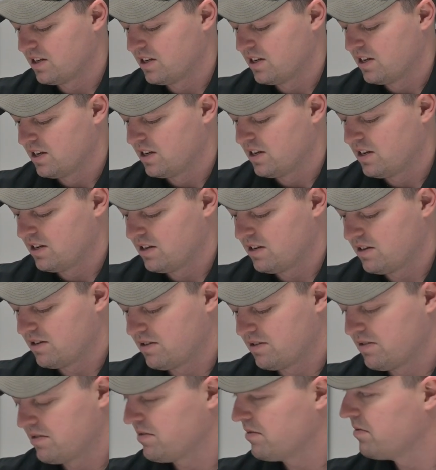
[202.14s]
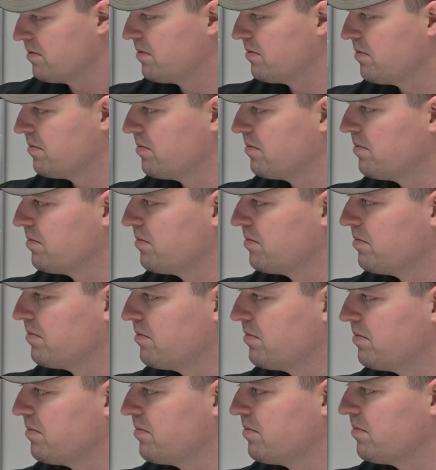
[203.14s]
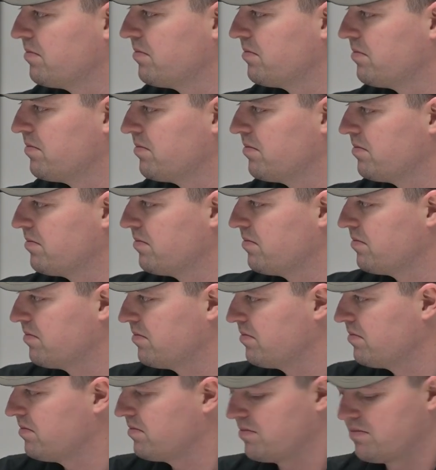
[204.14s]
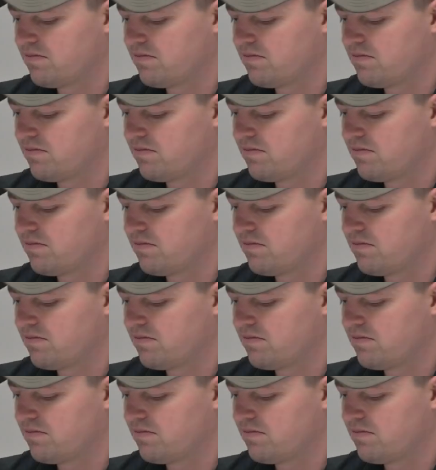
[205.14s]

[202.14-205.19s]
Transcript: This person isn't speaking.